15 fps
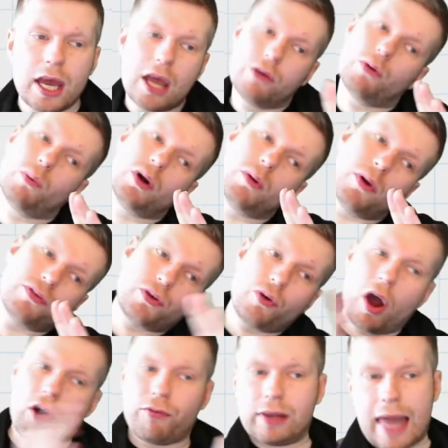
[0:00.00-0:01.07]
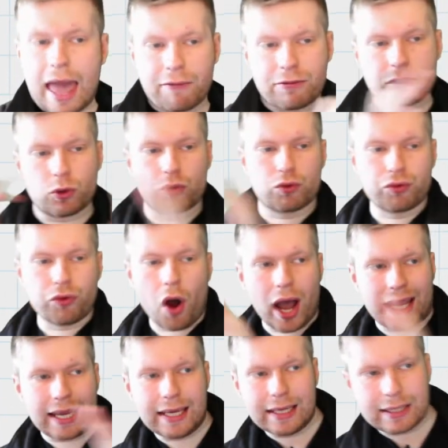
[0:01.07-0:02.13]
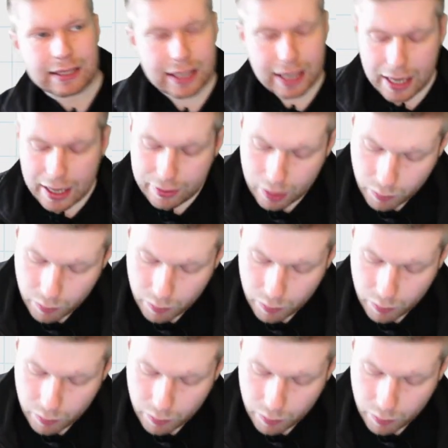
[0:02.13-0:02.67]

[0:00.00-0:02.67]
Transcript: If we want to move the graph left or right, then we